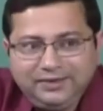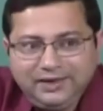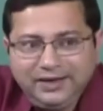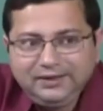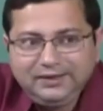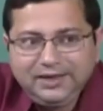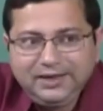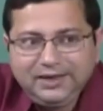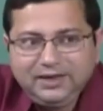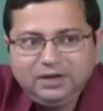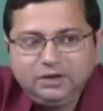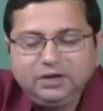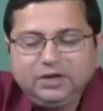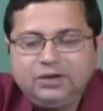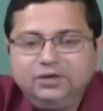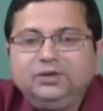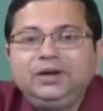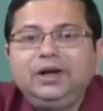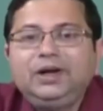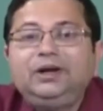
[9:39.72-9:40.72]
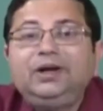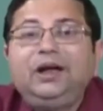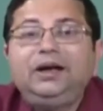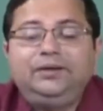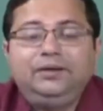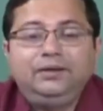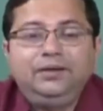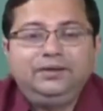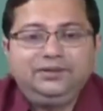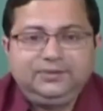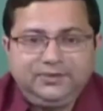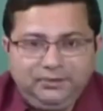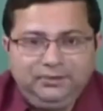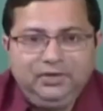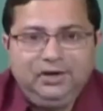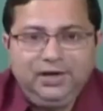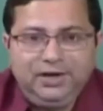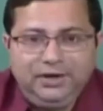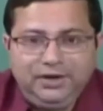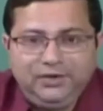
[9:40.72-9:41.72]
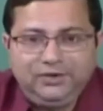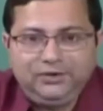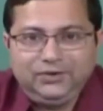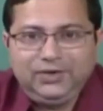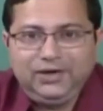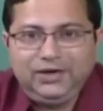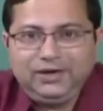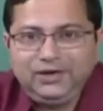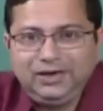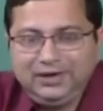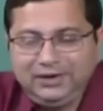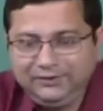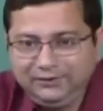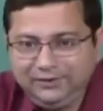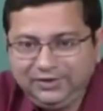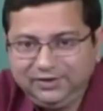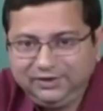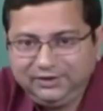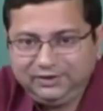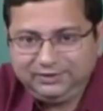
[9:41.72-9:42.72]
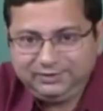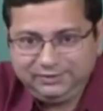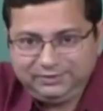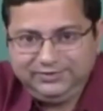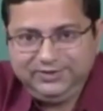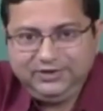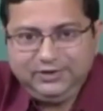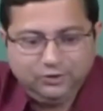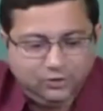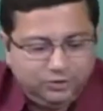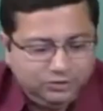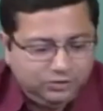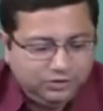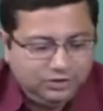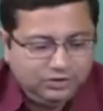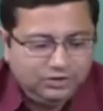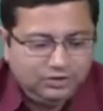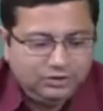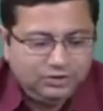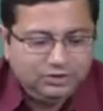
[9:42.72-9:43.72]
he said that in order to get lateral stability, so that the lift is zero,